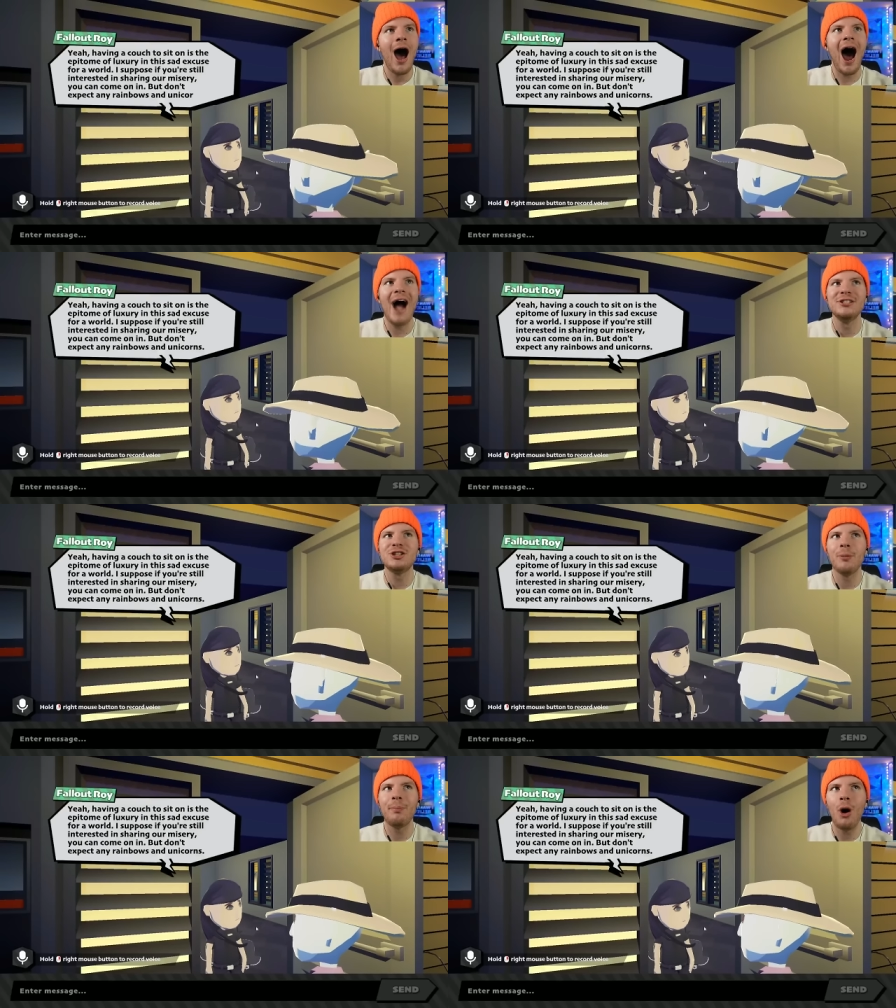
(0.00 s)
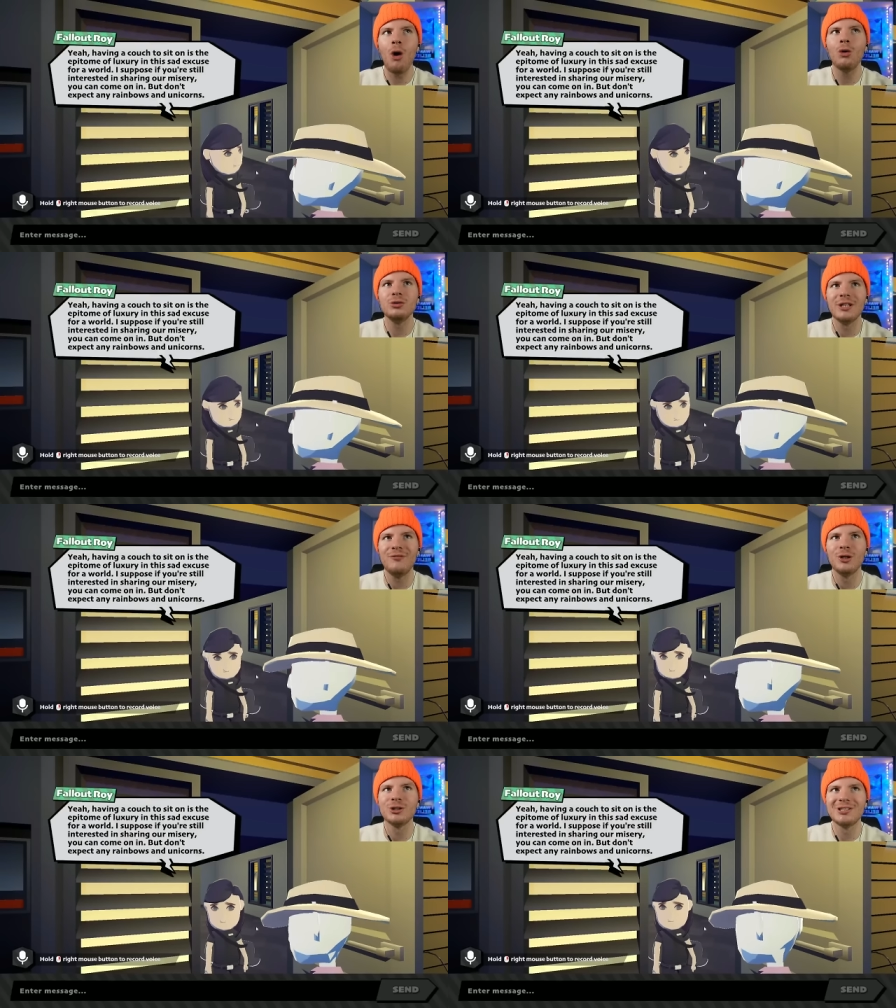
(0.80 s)
I suppose if
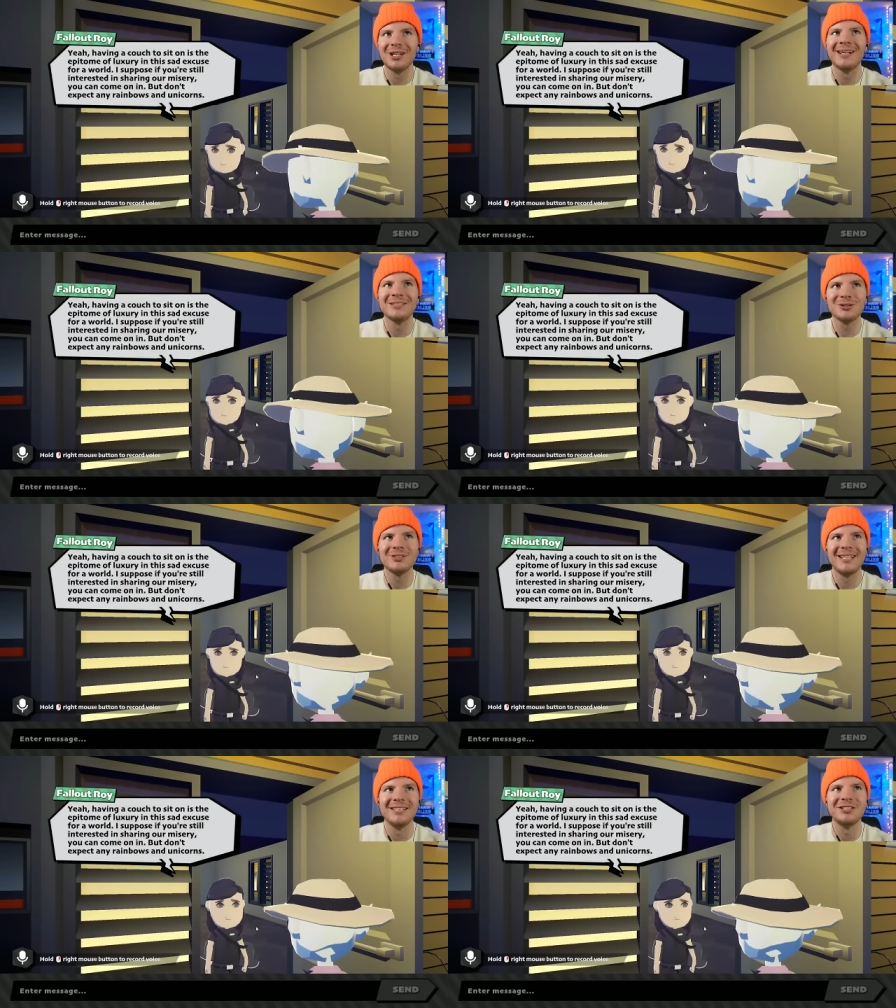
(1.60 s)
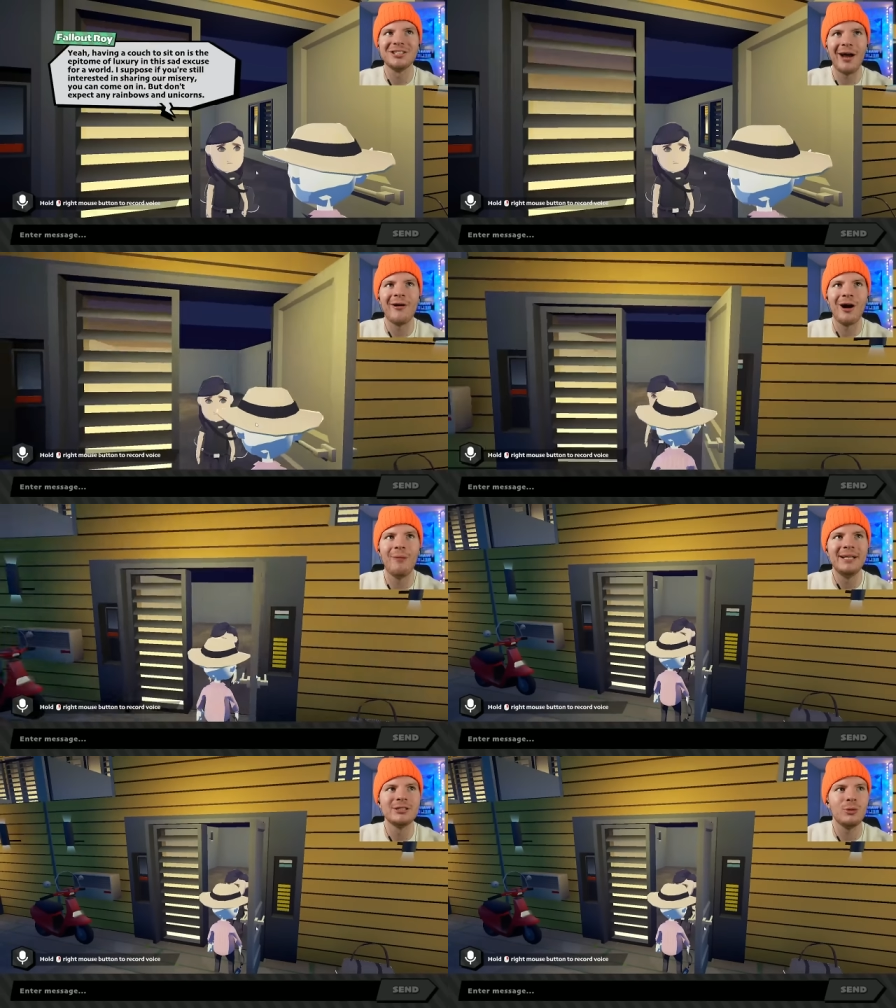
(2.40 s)
you're still interested in sharing our
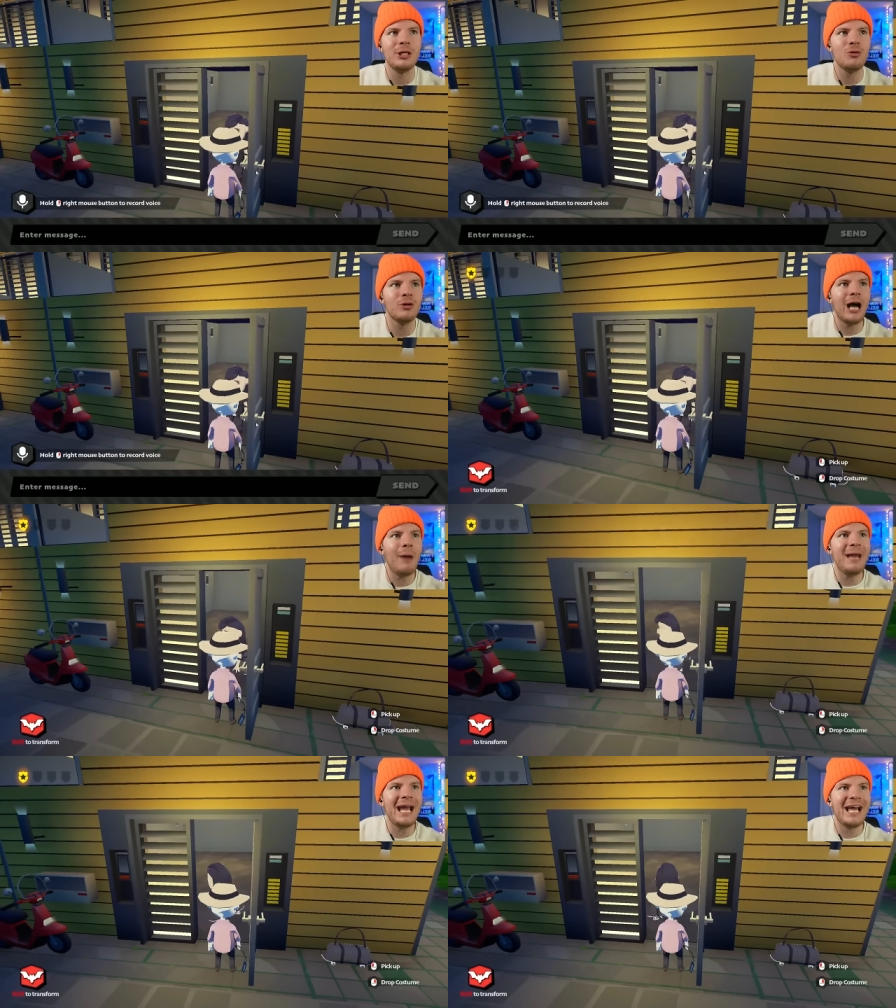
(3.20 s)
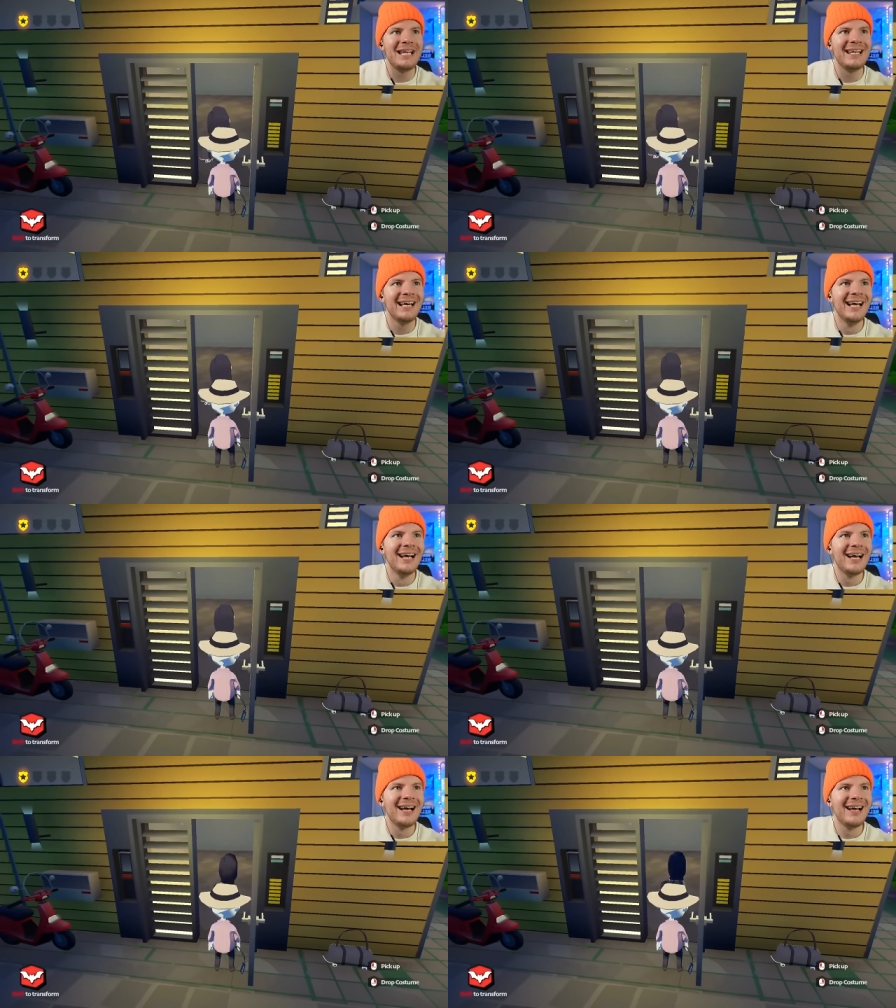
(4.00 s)
misery, you can come in.
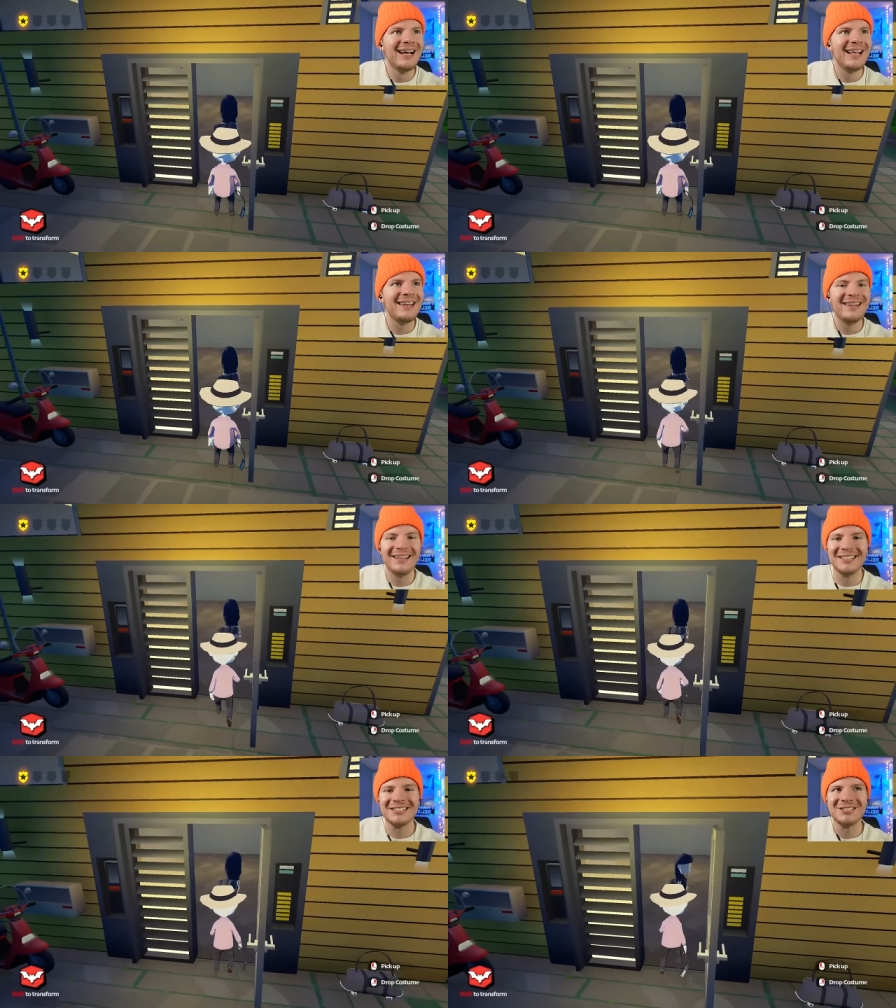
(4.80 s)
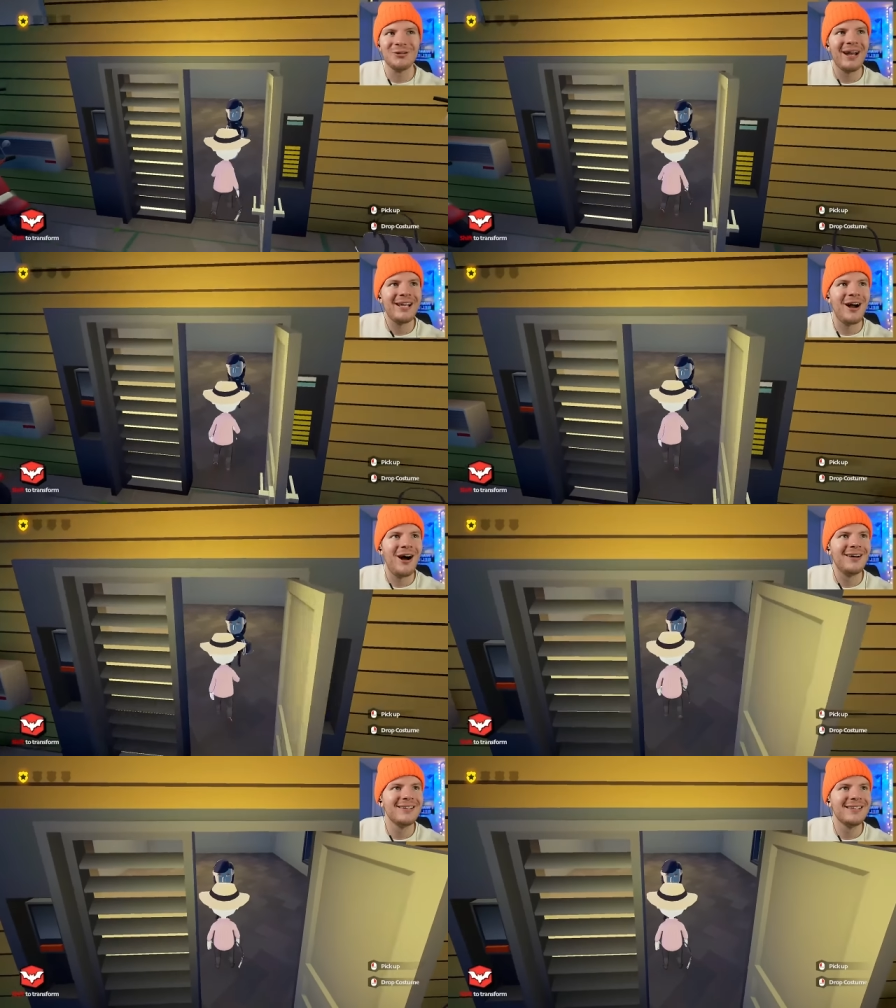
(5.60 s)
This is great, y'all.